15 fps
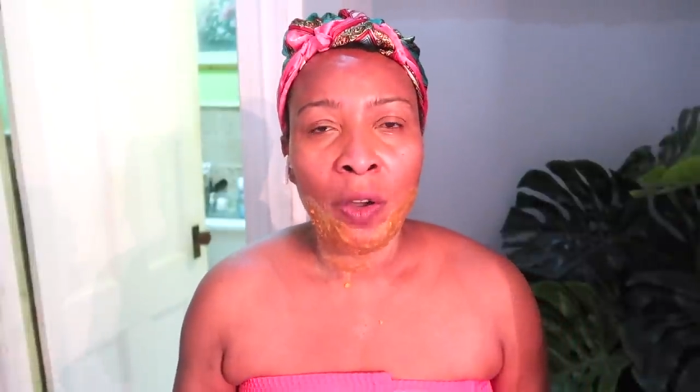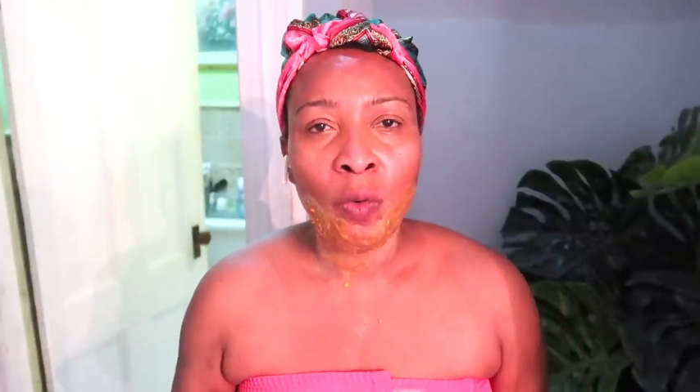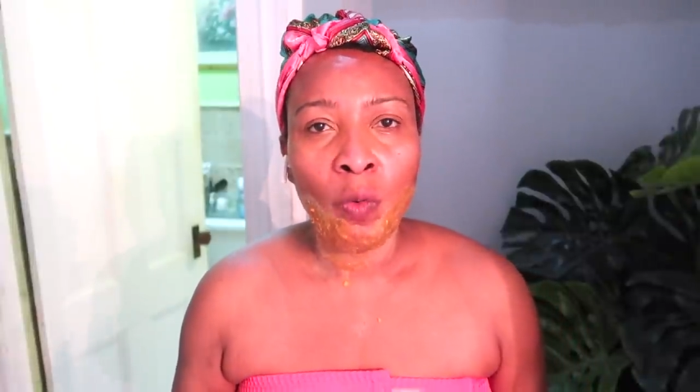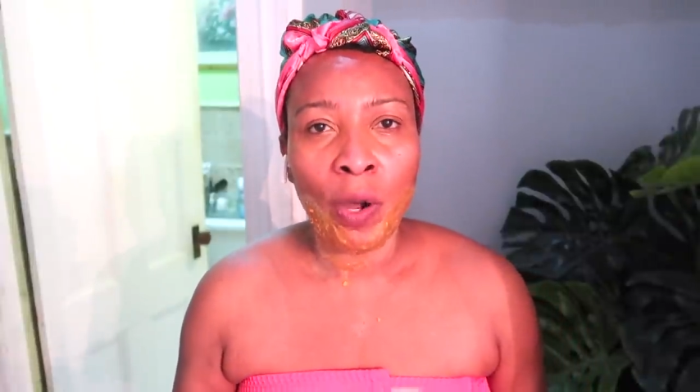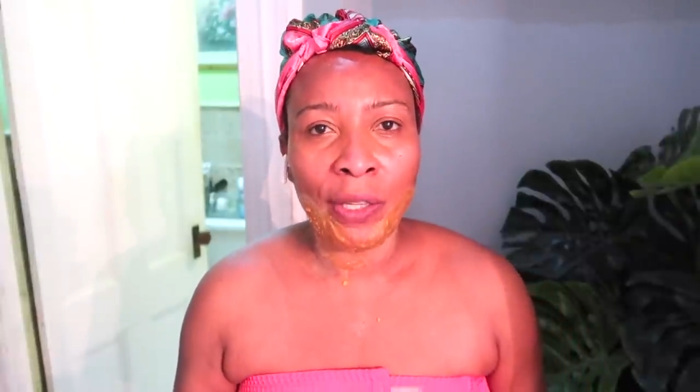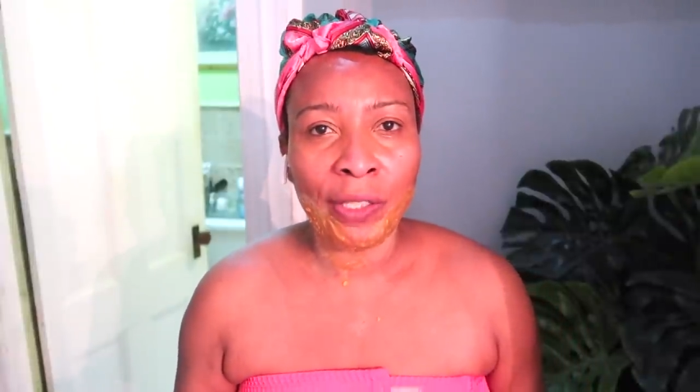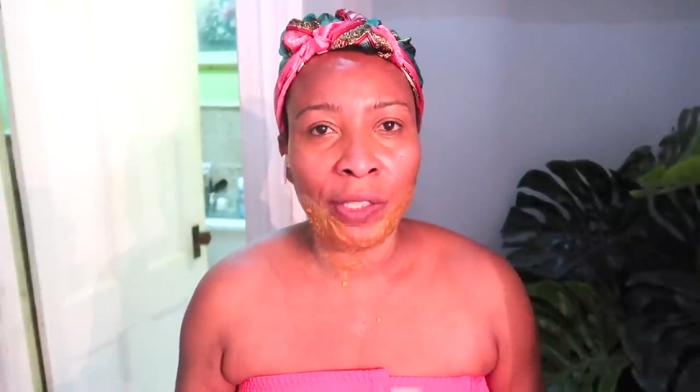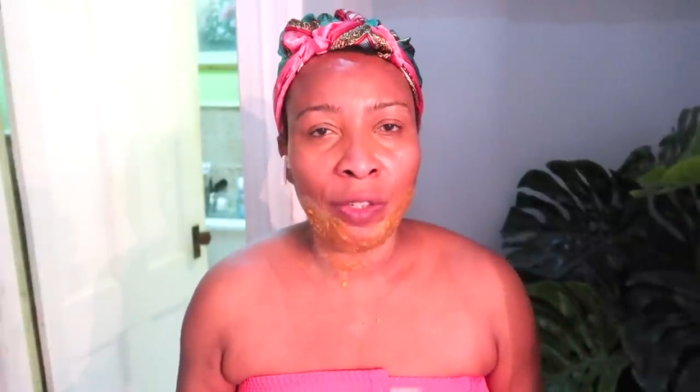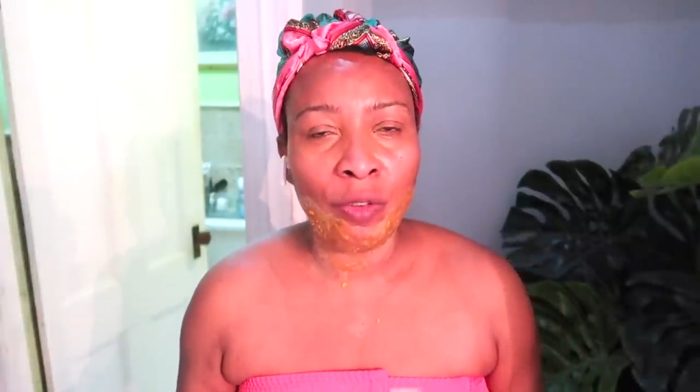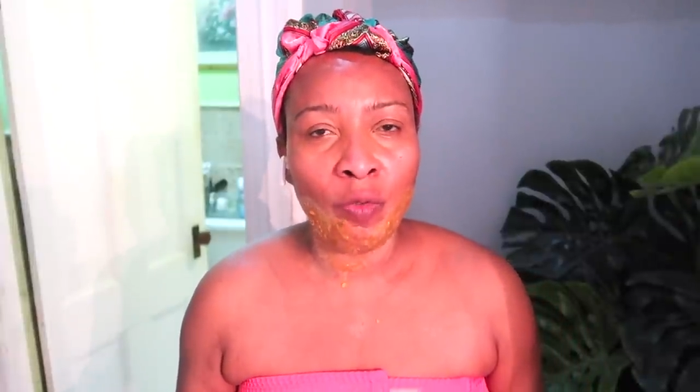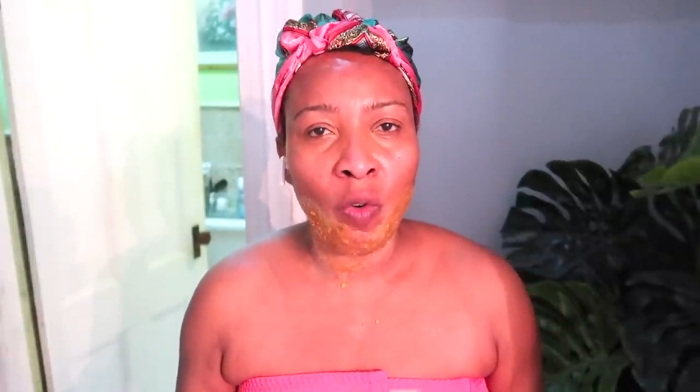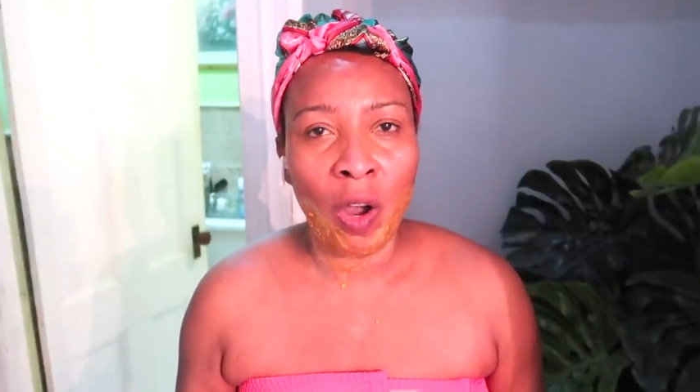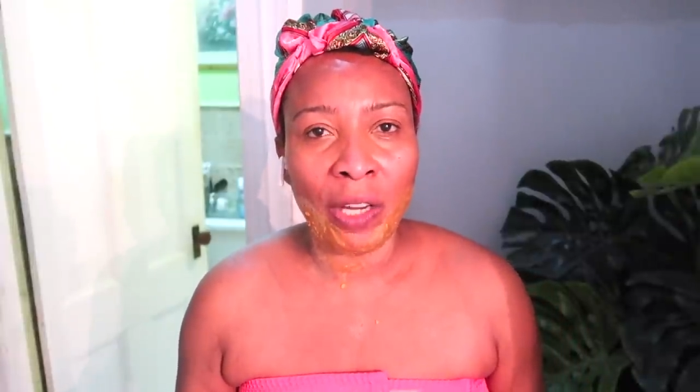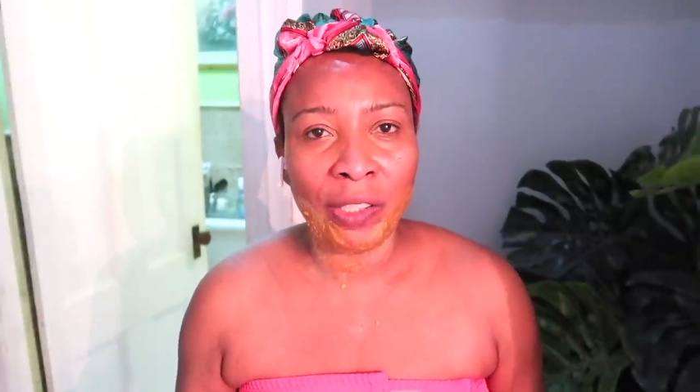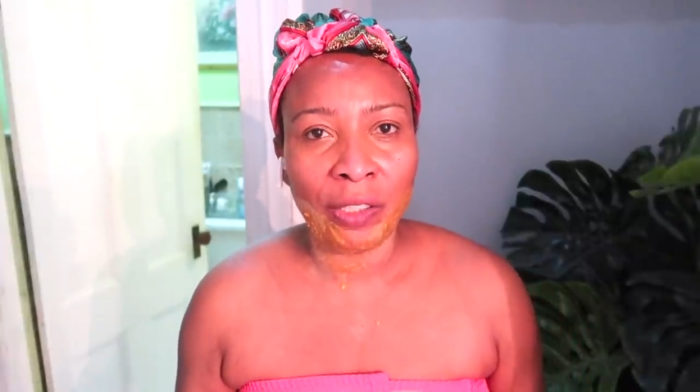Once you
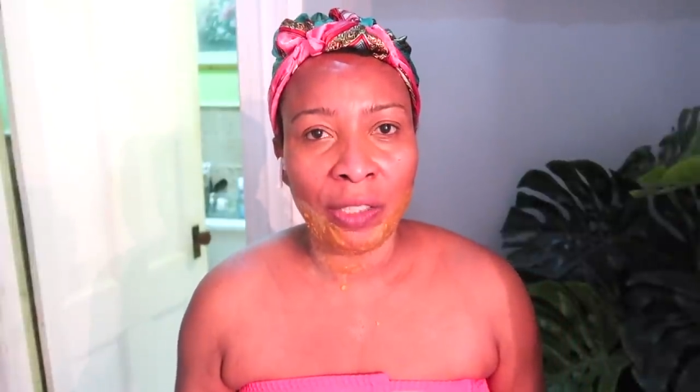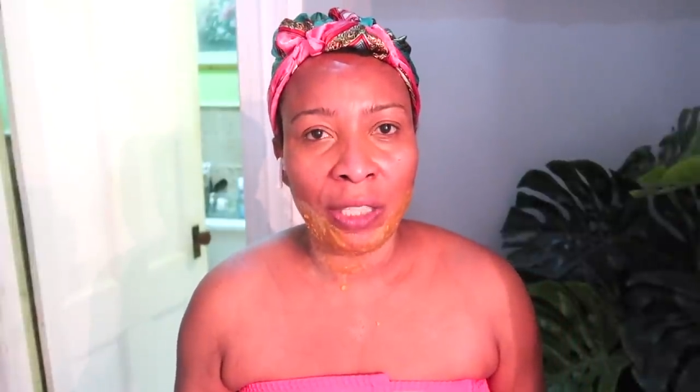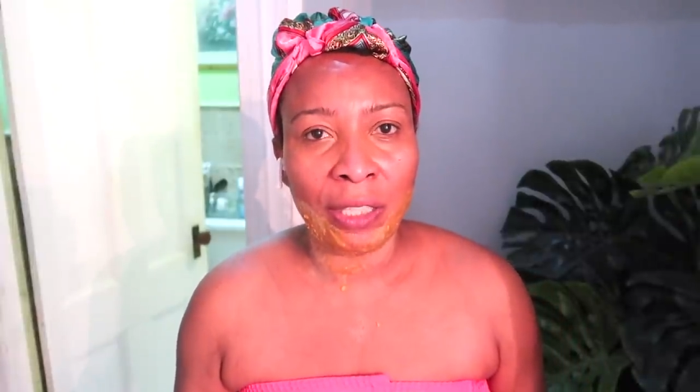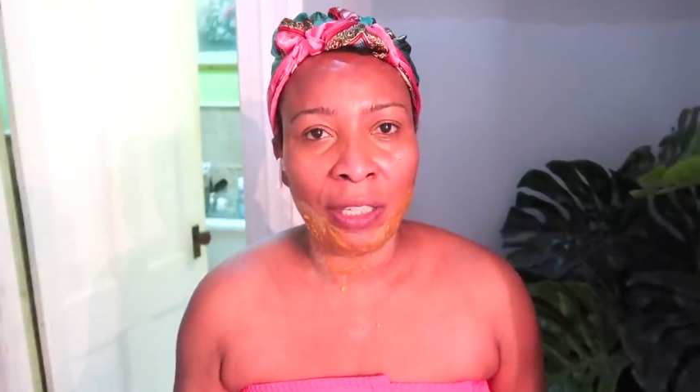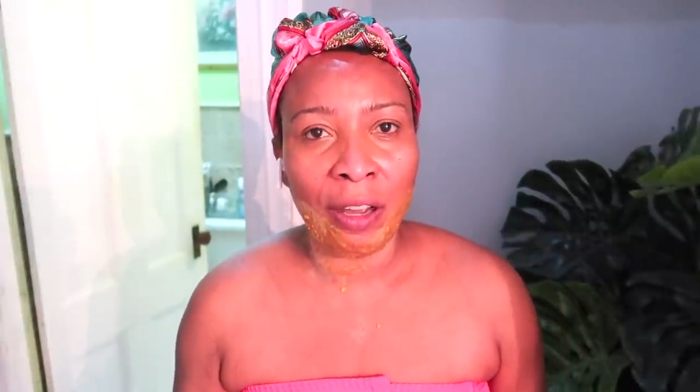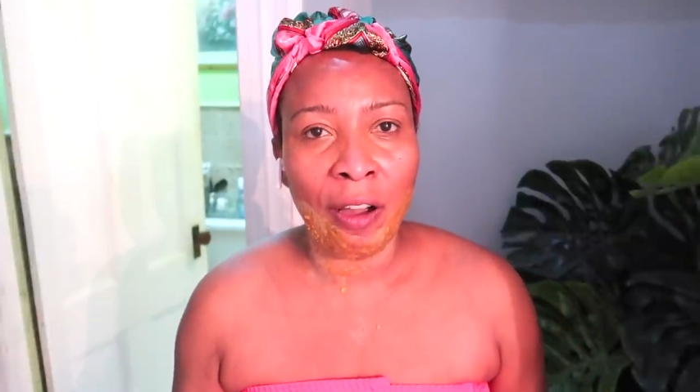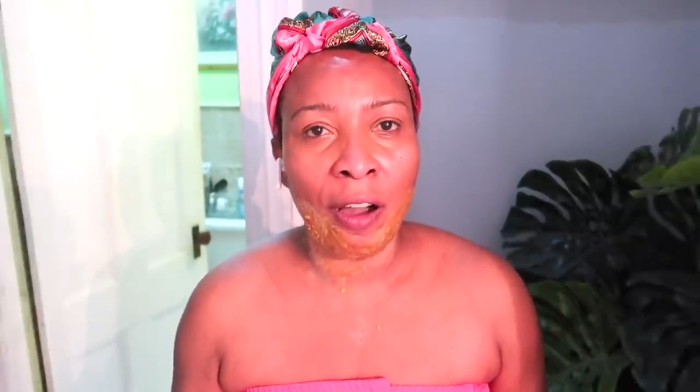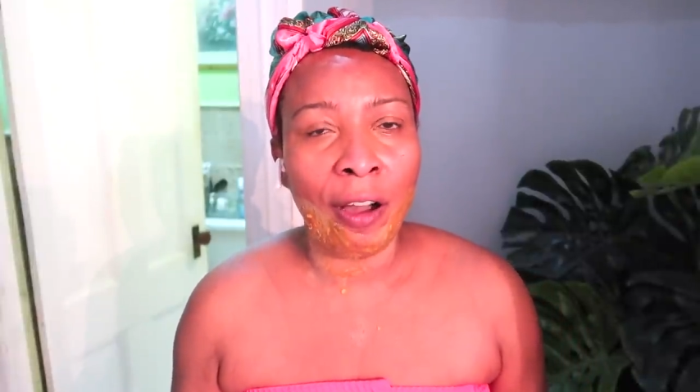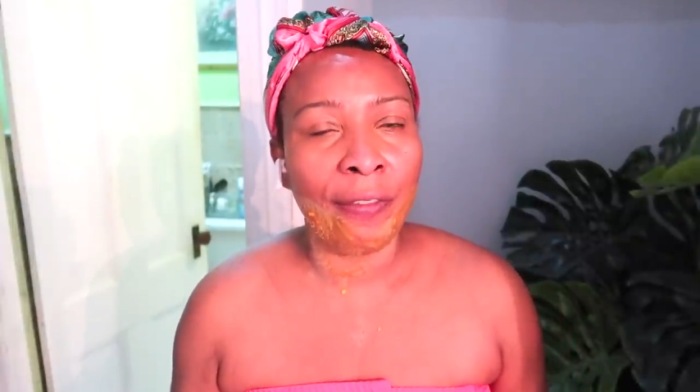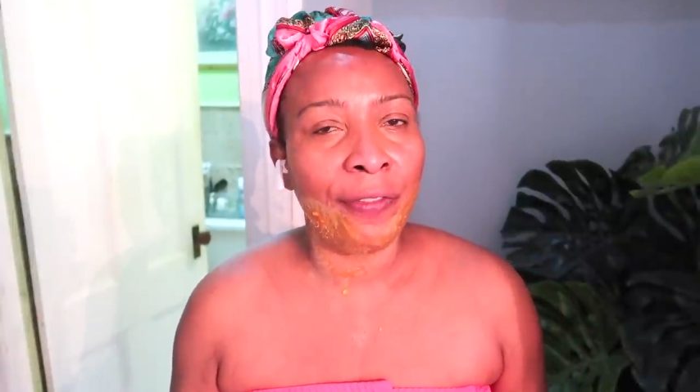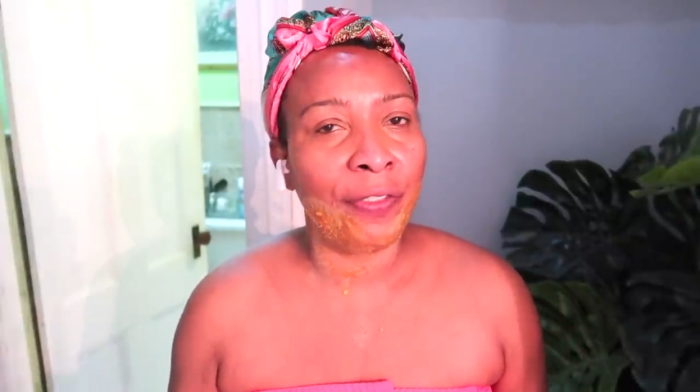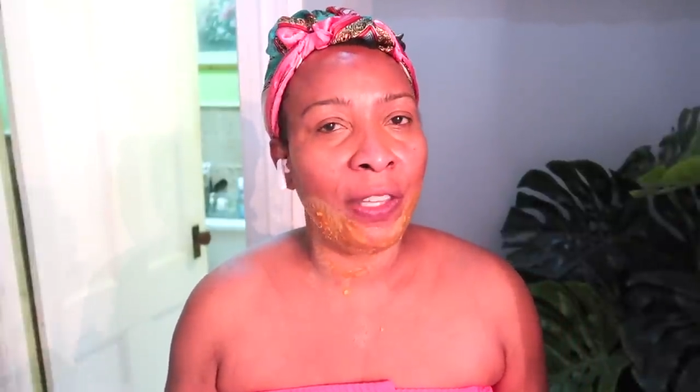washed it off,